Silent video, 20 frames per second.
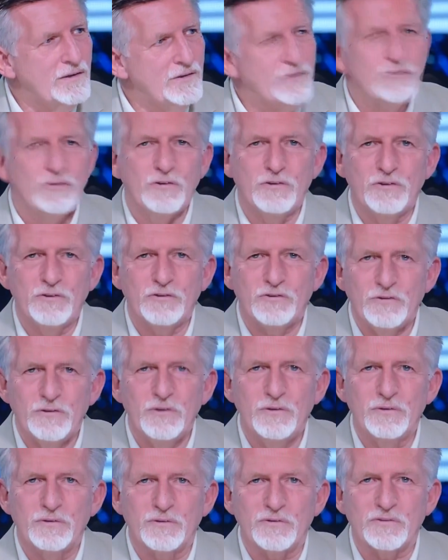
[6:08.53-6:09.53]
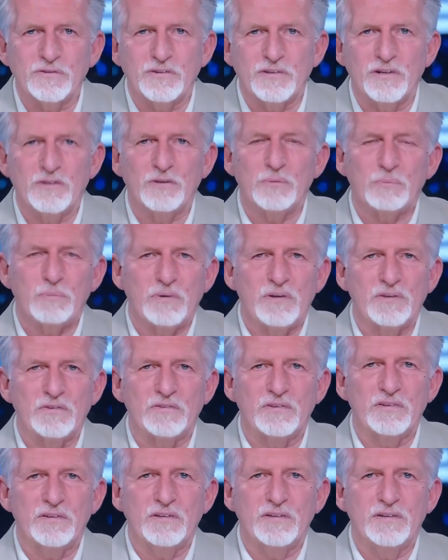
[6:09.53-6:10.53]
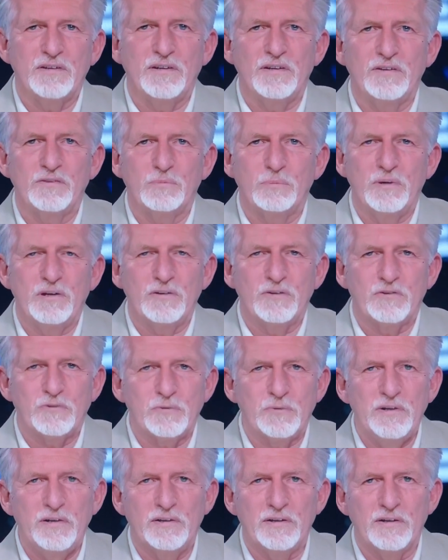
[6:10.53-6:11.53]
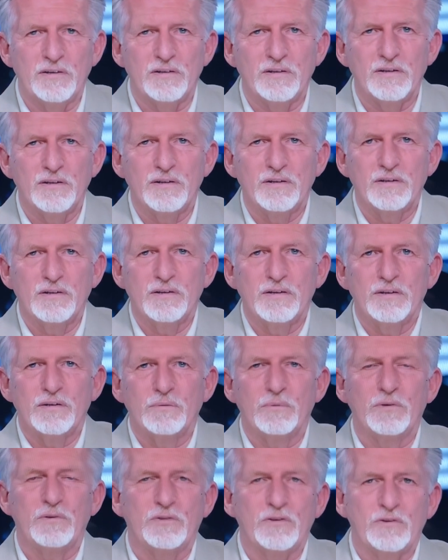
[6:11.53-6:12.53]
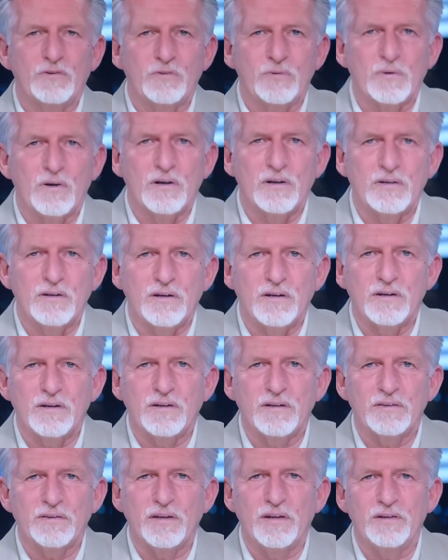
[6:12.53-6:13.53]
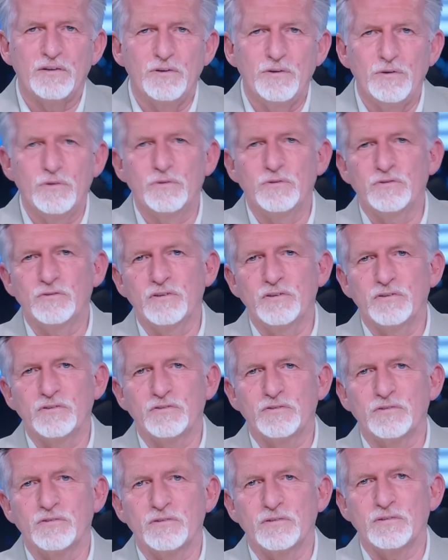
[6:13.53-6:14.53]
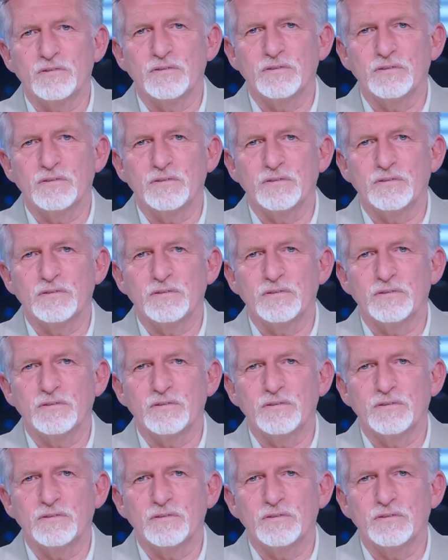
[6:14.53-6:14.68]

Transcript: to this news that the president is being treated with a drug that uses